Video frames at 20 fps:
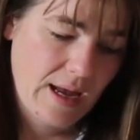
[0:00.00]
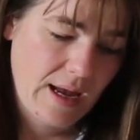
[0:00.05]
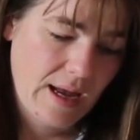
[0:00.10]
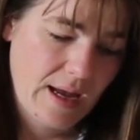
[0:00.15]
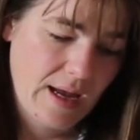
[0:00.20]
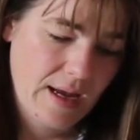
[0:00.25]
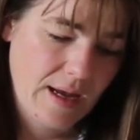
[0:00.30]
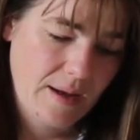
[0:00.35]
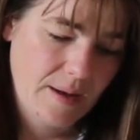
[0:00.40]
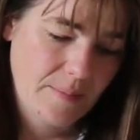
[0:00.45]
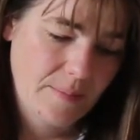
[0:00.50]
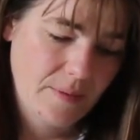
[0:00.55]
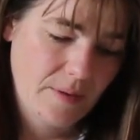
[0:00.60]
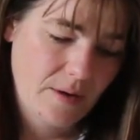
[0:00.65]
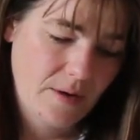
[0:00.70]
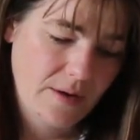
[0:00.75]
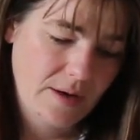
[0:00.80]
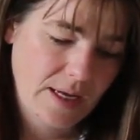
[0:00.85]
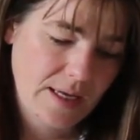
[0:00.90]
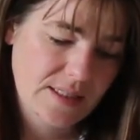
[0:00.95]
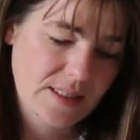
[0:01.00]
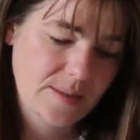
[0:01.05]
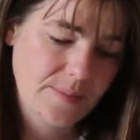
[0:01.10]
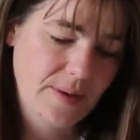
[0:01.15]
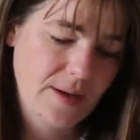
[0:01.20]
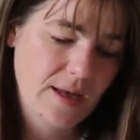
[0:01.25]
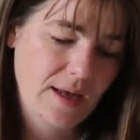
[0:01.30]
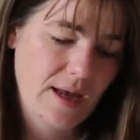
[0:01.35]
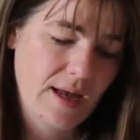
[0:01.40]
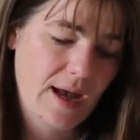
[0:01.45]
Okay,
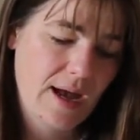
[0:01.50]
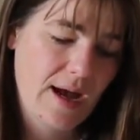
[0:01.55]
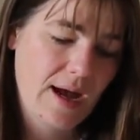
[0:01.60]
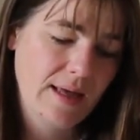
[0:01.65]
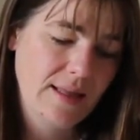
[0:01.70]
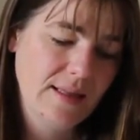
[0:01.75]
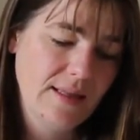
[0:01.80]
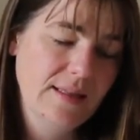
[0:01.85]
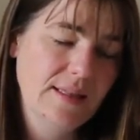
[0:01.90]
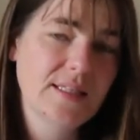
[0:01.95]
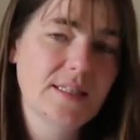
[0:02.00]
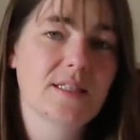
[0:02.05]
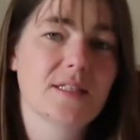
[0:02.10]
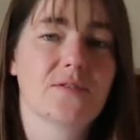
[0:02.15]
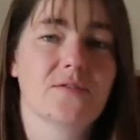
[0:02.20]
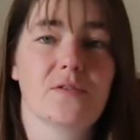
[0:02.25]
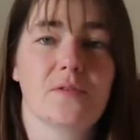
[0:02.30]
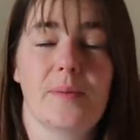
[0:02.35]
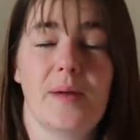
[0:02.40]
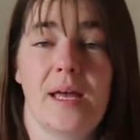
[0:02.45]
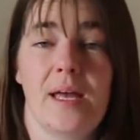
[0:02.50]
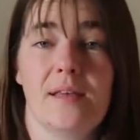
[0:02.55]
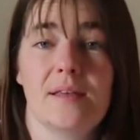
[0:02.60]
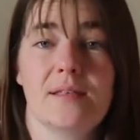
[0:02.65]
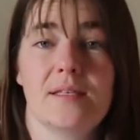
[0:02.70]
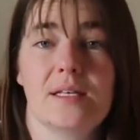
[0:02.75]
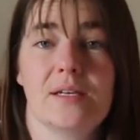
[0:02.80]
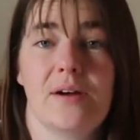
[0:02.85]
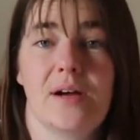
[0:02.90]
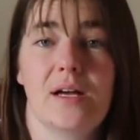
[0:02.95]
some other lessons from
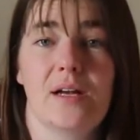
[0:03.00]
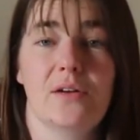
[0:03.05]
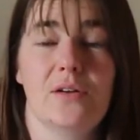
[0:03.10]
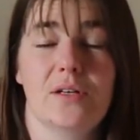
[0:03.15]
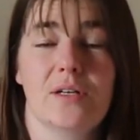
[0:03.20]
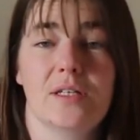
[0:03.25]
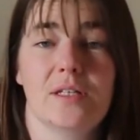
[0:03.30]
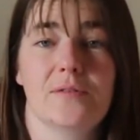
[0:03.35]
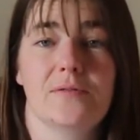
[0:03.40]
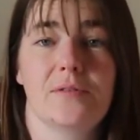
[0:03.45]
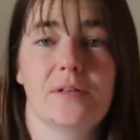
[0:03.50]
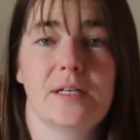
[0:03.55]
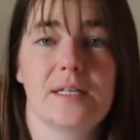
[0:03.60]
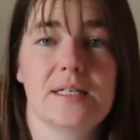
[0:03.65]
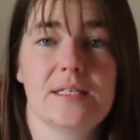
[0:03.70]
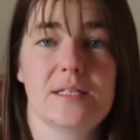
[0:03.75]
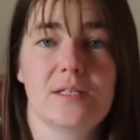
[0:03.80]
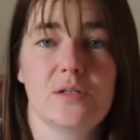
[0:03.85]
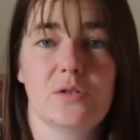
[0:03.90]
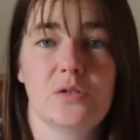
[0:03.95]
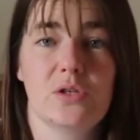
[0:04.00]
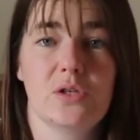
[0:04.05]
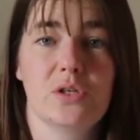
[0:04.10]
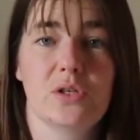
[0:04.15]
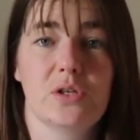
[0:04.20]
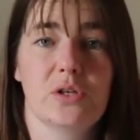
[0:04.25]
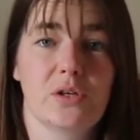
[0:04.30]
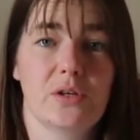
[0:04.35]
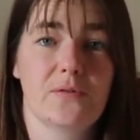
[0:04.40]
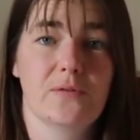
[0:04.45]
ants. There are a lot of different lessons you
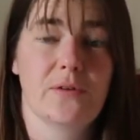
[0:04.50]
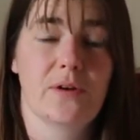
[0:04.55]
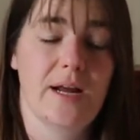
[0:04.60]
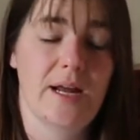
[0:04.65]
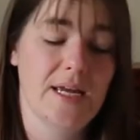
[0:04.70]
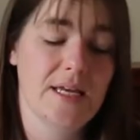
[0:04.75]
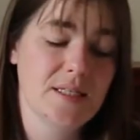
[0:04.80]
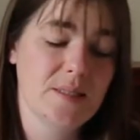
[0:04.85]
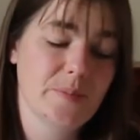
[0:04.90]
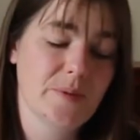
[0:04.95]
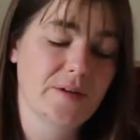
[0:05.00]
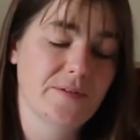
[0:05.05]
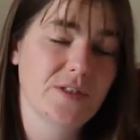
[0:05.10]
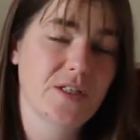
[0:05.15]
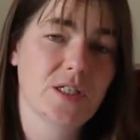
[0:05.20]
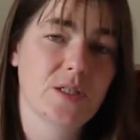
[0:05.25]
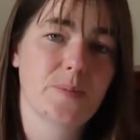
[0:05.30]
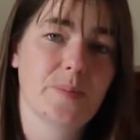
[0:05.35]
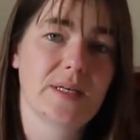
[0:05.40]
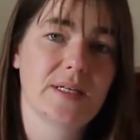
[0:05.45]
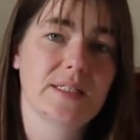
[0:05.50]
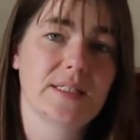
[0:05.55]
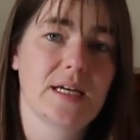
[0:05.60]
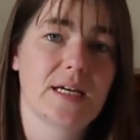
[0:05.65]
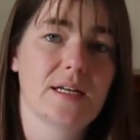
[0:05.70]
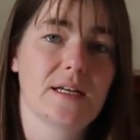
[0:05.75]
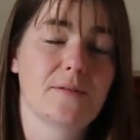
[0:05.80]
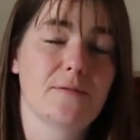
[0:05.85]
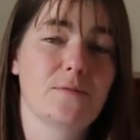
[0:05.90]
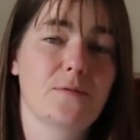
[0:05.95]
can learn for ants, but I've just picked
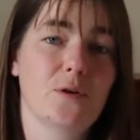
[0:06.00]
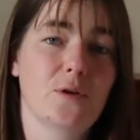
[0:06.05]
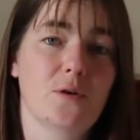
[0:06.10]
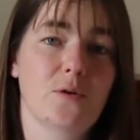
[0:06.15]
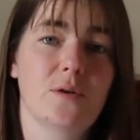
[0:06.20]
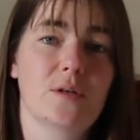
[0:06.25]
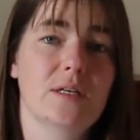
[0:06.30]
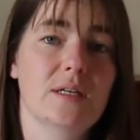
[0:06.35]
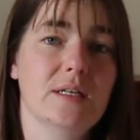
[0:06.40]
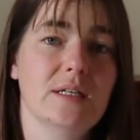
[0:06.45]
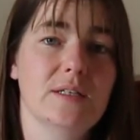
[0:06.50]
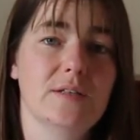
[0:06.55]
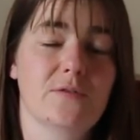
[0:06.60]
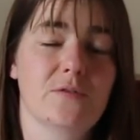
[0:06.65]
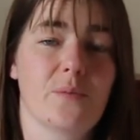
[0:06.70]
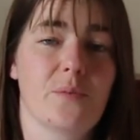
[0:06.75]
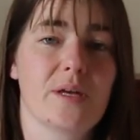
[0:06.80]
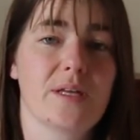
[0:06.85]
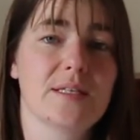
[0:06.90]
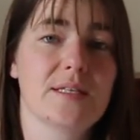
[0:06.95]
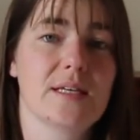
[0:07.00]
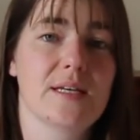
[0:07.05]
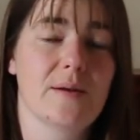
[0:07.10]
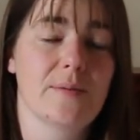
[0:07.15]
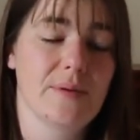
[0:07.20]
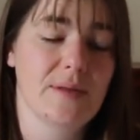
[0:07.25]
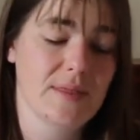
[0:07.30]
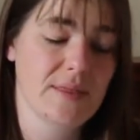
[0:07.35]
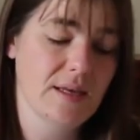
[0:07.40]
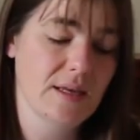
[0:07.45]
out a few different ones that I've
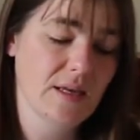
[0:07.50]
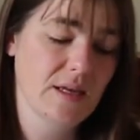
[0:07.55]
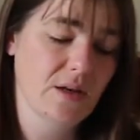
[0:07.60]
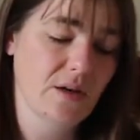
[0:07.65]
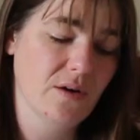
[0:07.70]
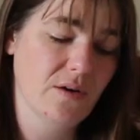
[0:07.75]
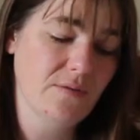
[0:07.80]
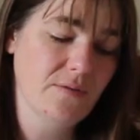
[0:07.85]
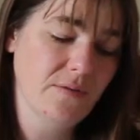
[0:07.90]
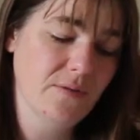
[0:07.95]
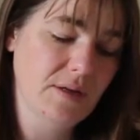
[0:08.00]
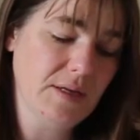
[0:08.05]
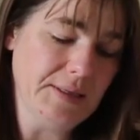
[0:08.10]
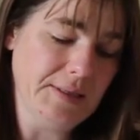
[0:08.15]
been thinking of.